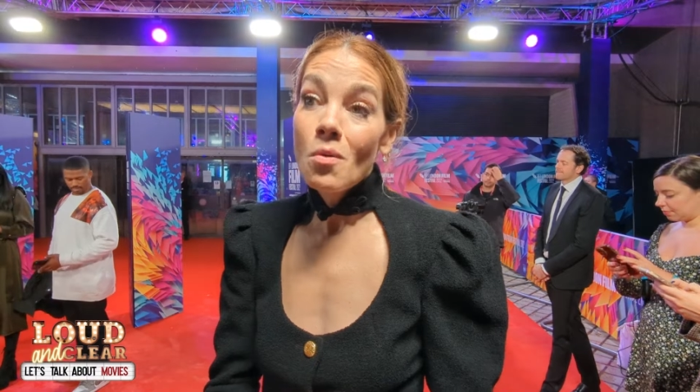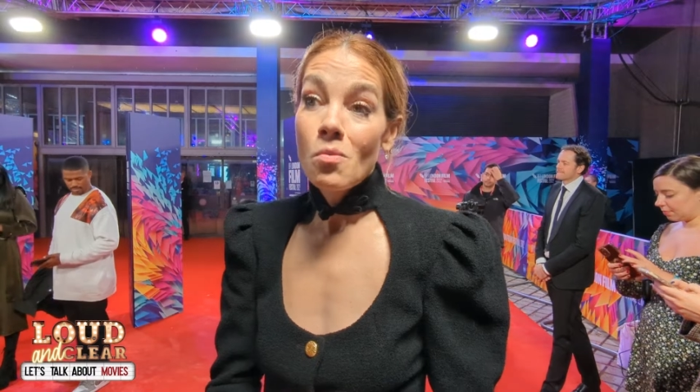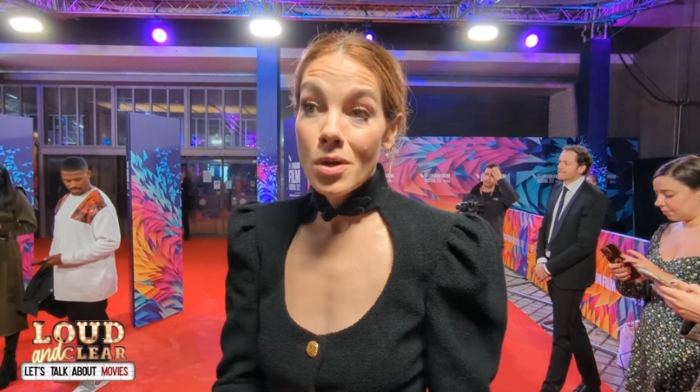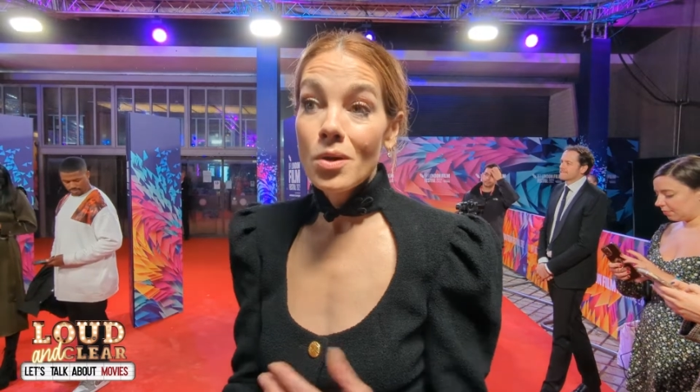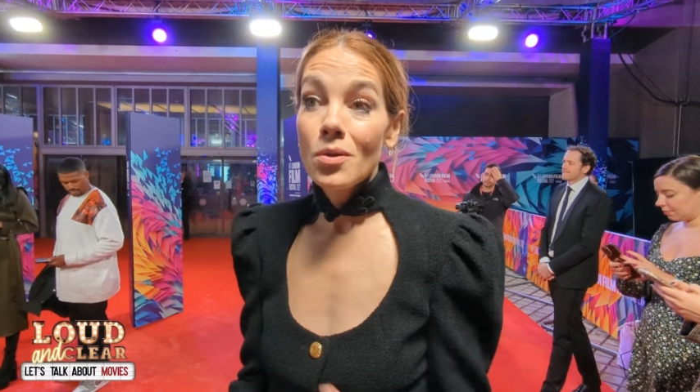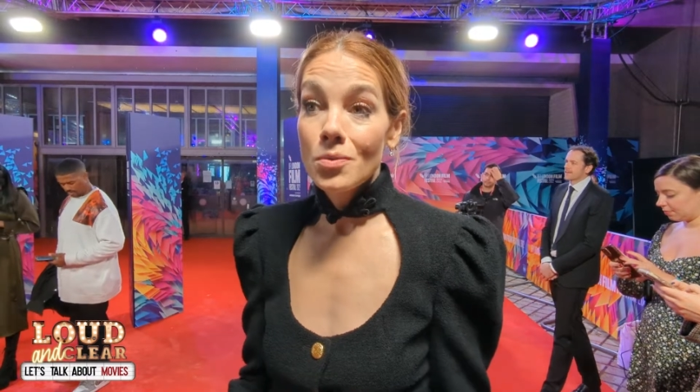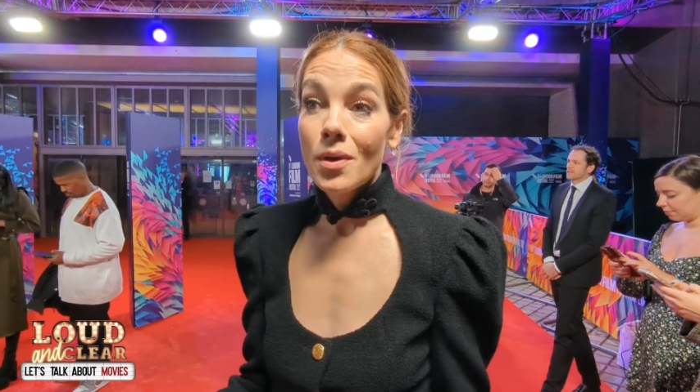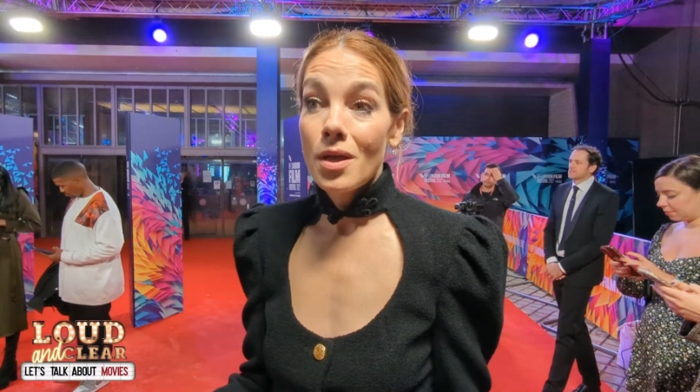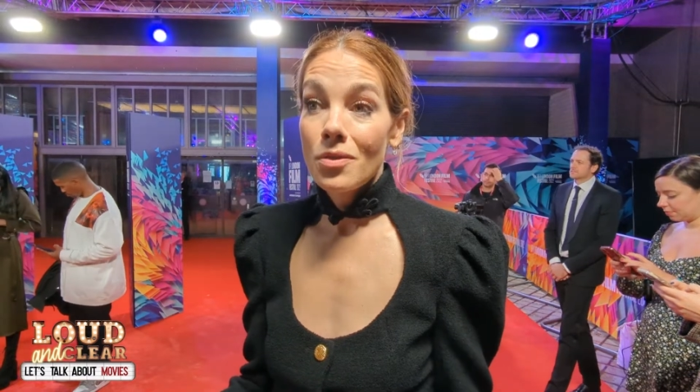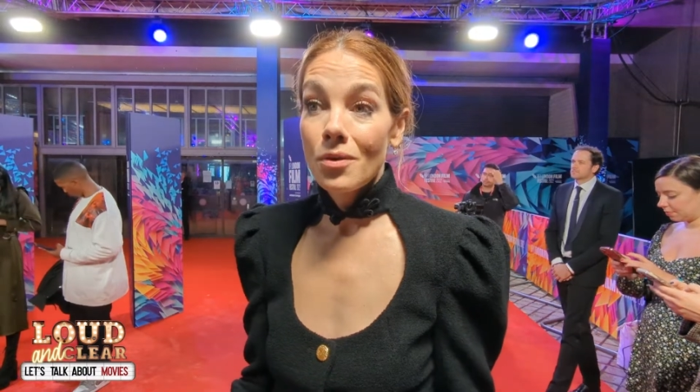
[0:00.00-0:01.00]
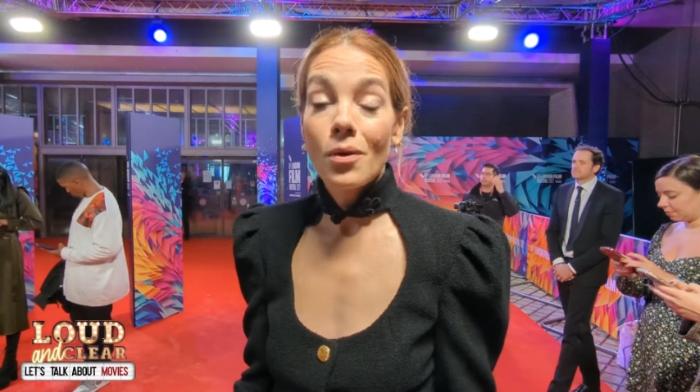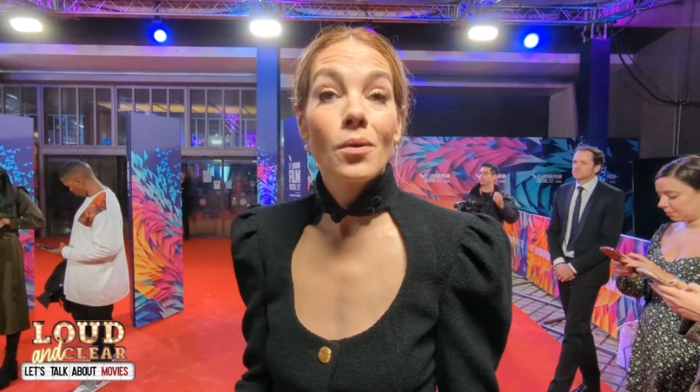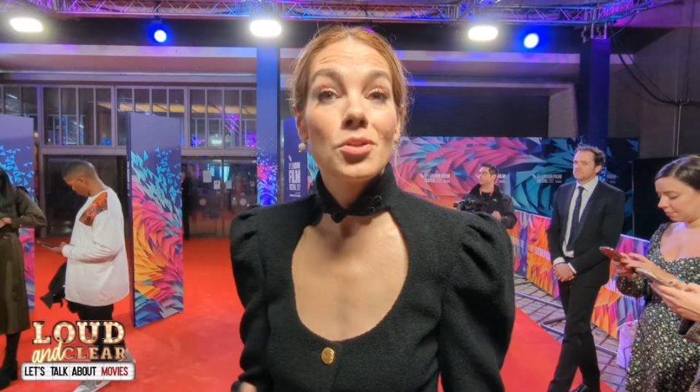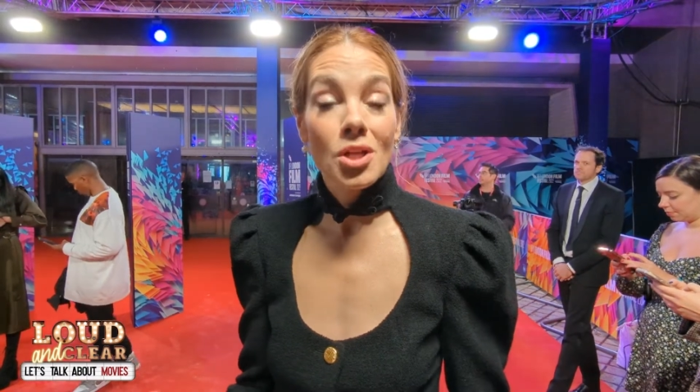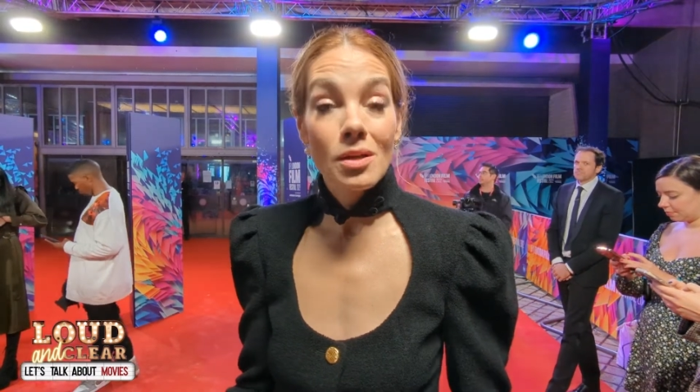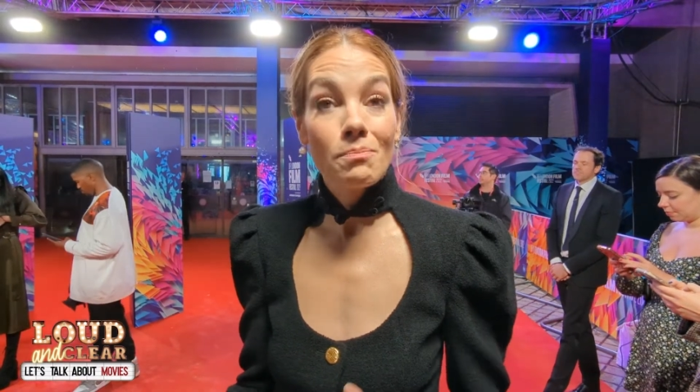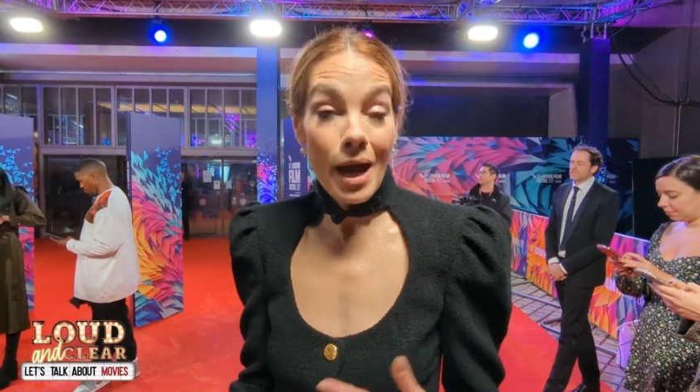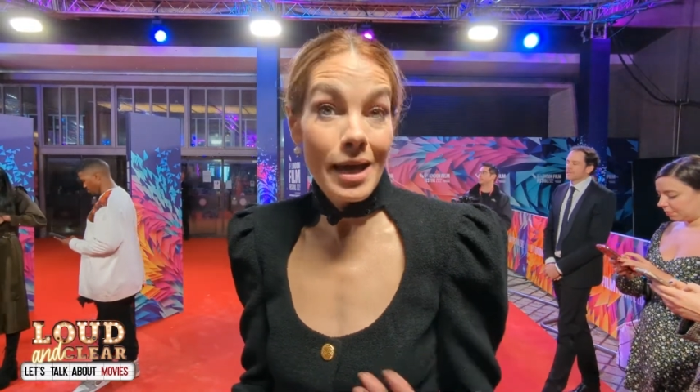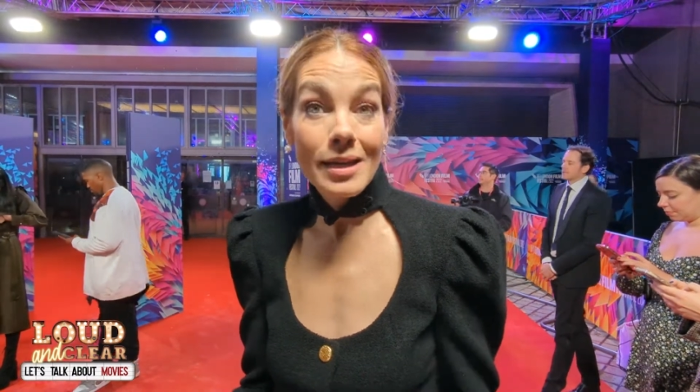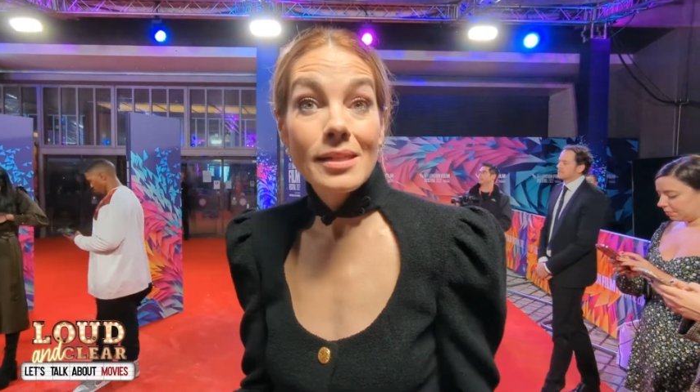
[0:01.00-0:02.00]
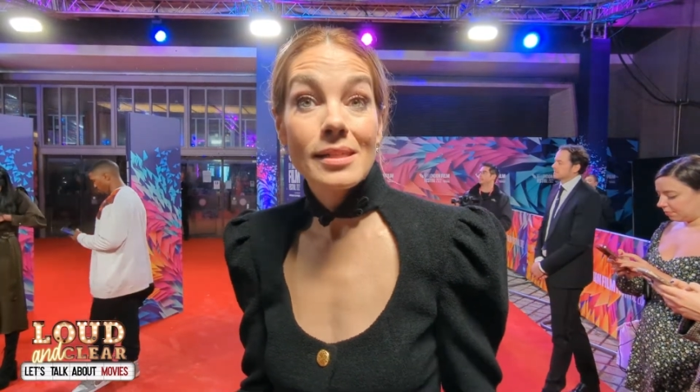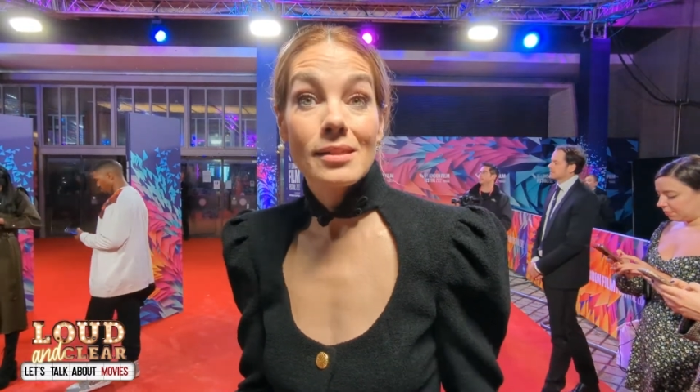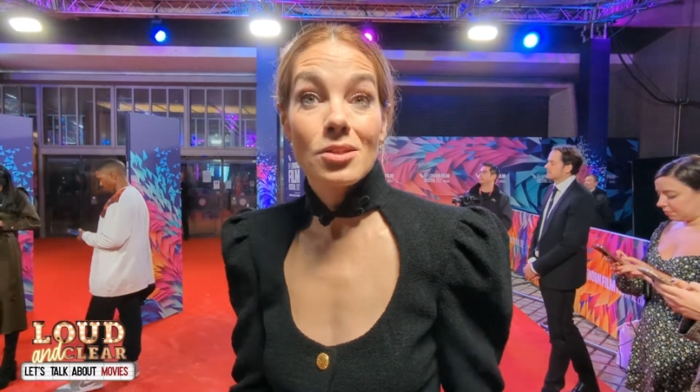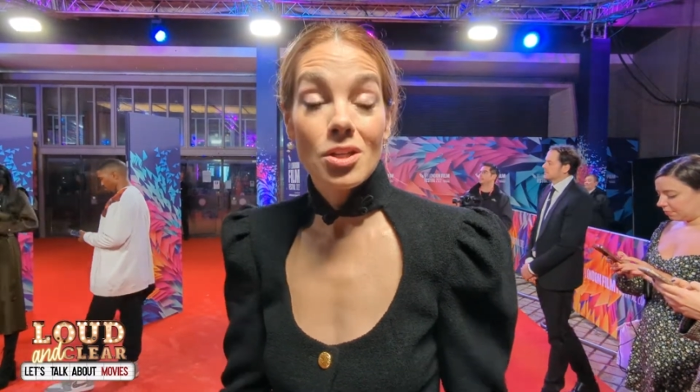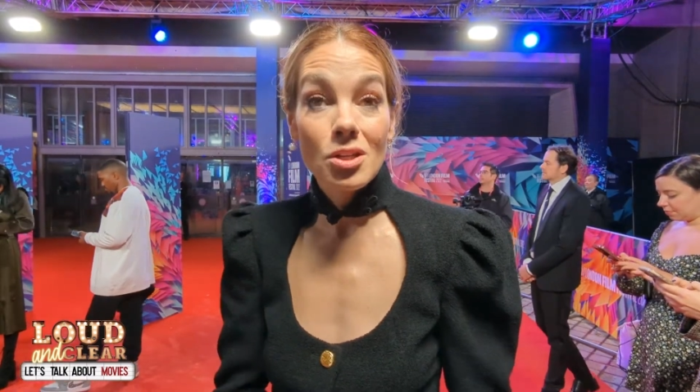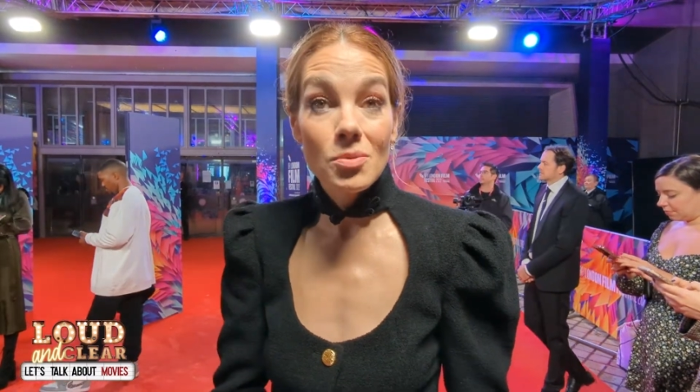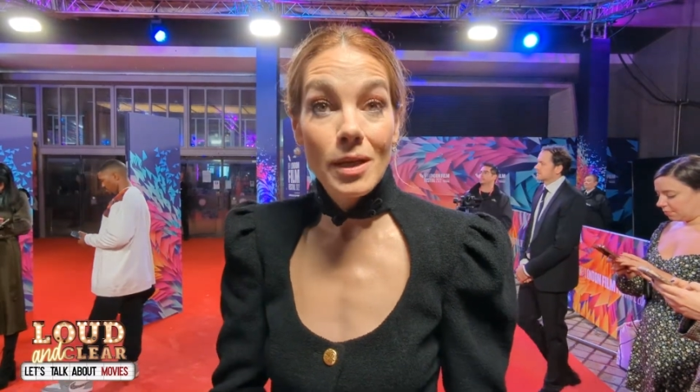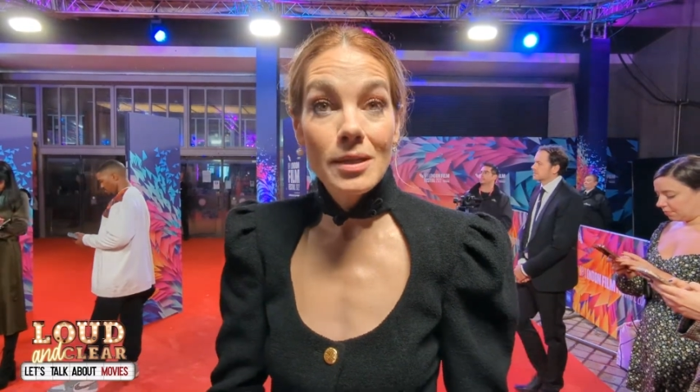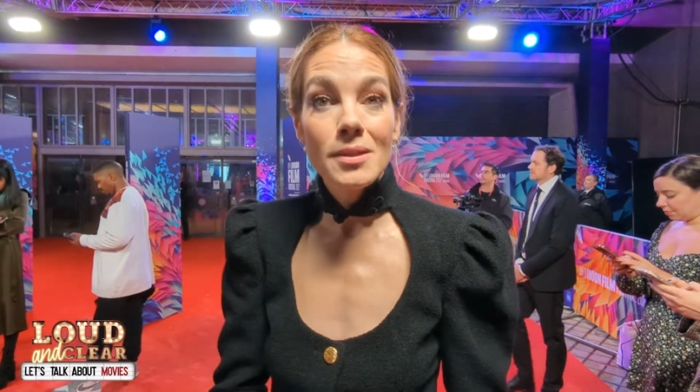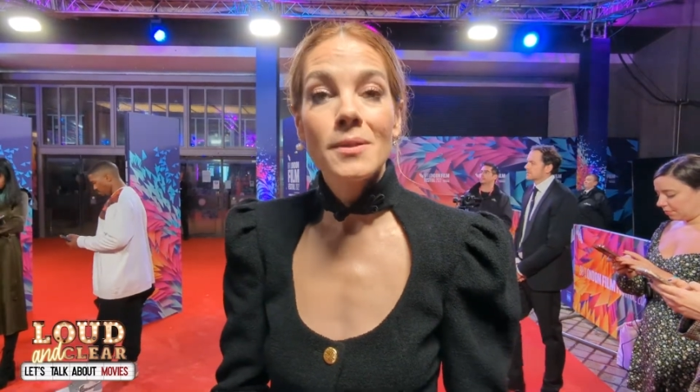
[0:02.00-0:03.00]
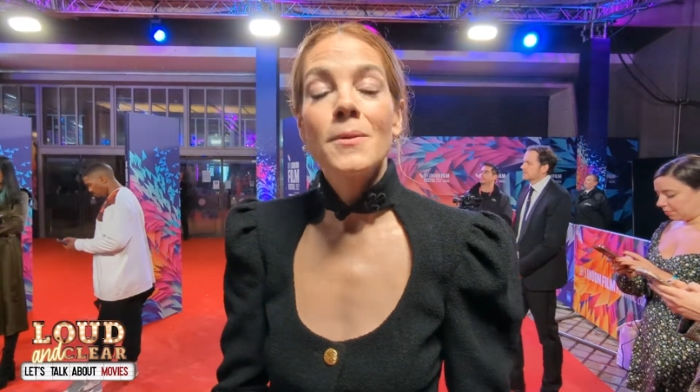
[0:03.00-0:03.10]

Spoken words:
riddled with her own bias and judgment.